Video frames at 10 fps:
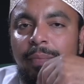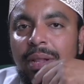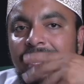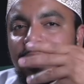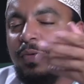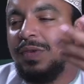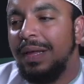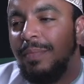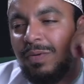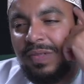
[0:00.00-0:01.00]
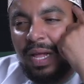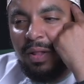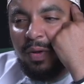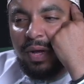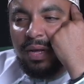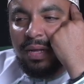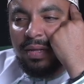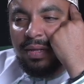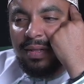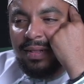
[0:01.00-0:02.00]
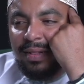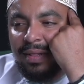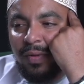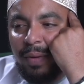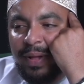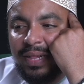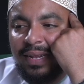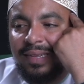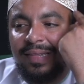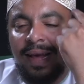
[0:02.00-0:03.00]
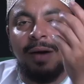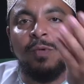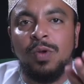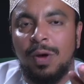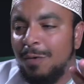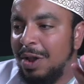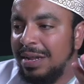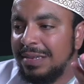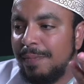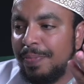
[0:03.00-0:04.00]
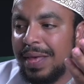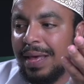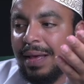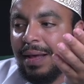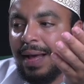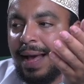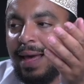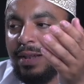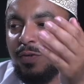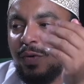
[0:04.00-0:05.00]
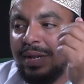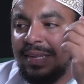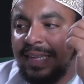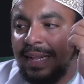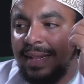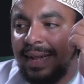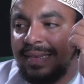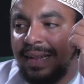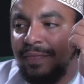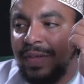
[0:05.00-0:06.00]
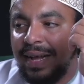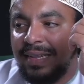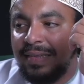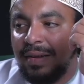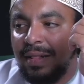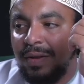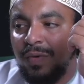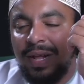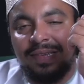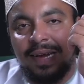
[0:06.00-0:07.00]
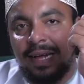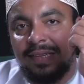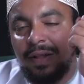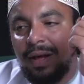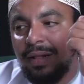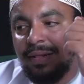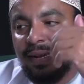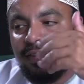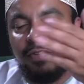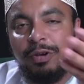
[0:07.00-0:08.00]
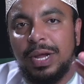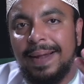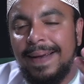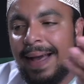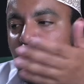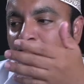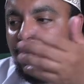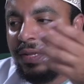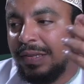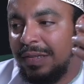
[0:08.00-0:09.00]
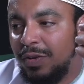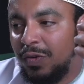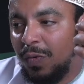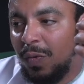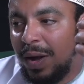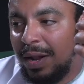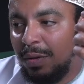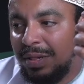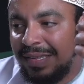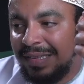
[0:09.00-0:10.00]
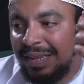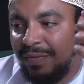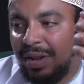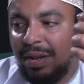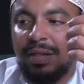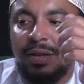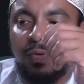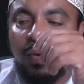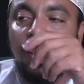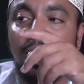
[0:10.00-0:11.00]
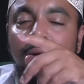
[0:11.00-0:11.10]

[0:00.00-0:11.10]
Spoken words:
But then you say, but Ustad, look, the dhammatain is there, I will know, right? And you already said that if the kasra, the noon has a kasra, then it's very clear. I know this is the dual. I know this is definitely the dual.